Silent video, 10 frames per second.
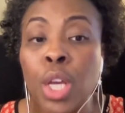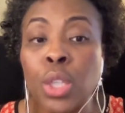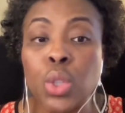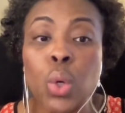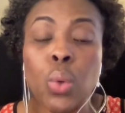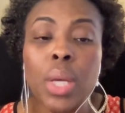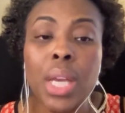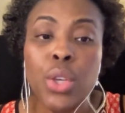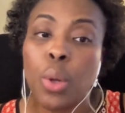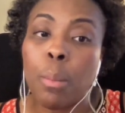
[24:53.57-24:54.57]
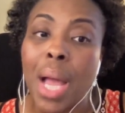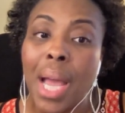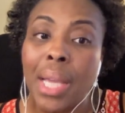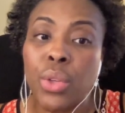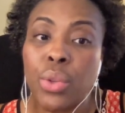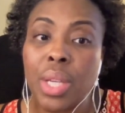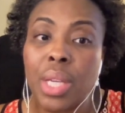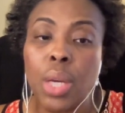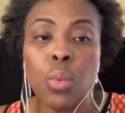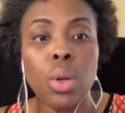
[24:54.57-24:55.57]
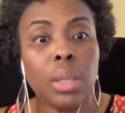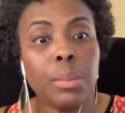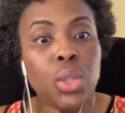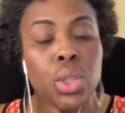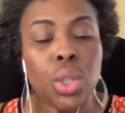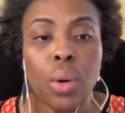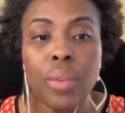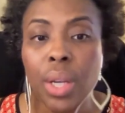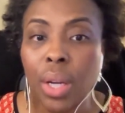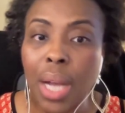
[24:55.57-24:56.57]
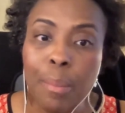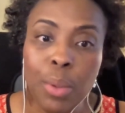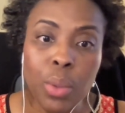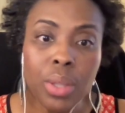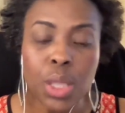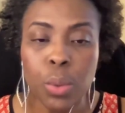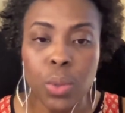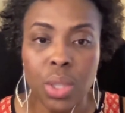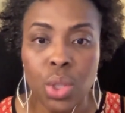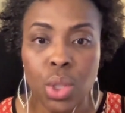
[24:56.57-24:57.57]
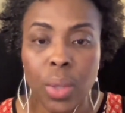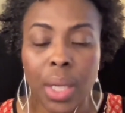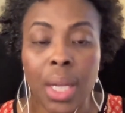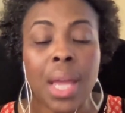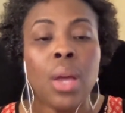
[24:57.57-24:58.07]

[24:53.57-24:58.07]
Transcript: So in your mind, you're thinking, well, let me just go over here and copy what this person is doing.